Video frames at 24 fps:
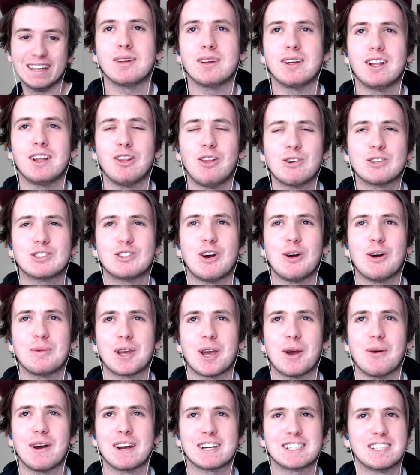A long time
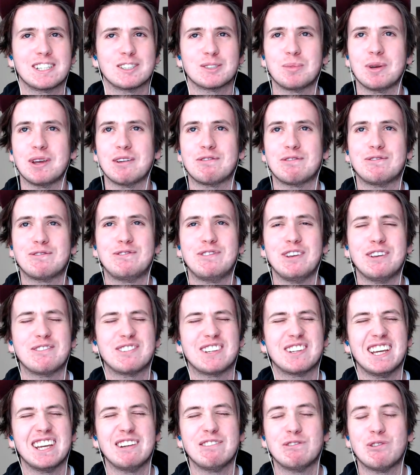ago actually, I was about
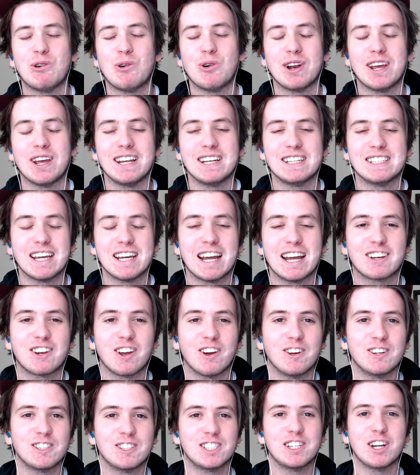15, 14, dad
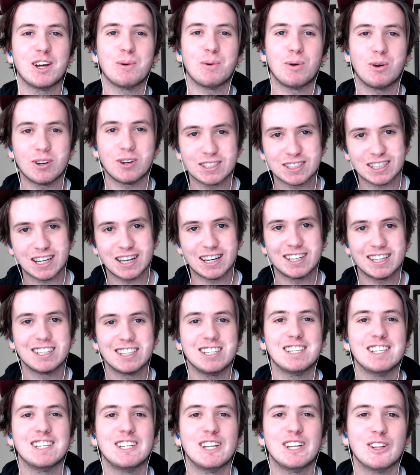goes, "You know what son,
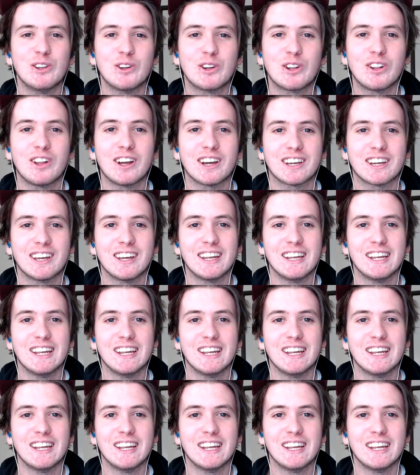you look like